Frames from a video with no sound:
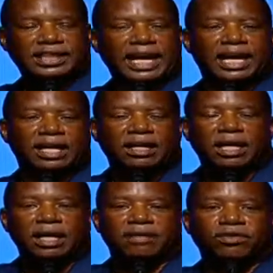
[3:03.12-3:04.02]
Stand
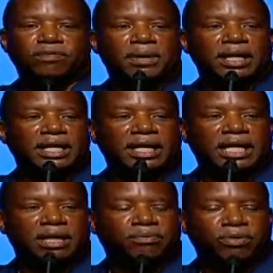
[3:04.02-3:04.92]
if you've been in
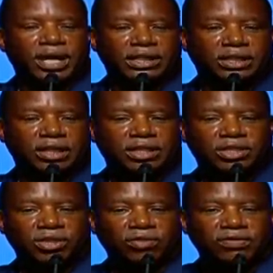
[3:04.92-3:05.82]
any branch of the
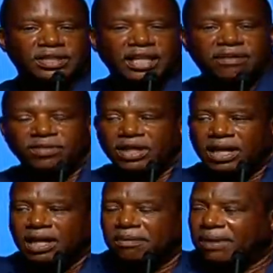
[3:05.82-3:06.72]
service.
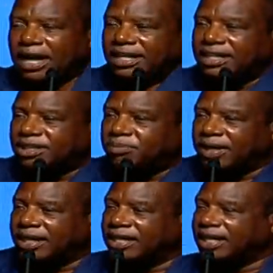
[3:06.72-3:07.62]
Everybody that's
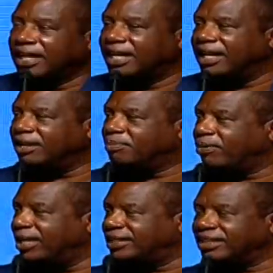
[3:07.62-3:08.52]
been in the
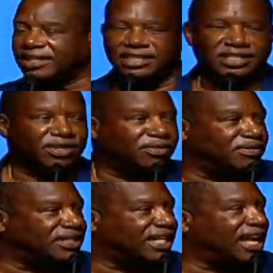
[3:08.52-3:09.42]
branch of the
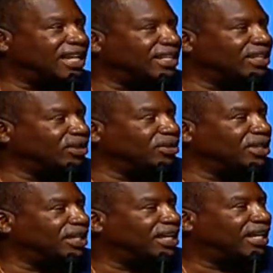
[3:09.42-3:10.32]
service.
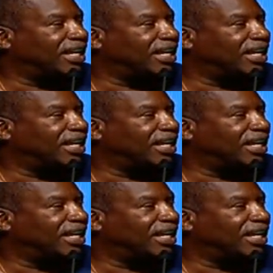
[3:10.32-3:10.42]
Hallelujah.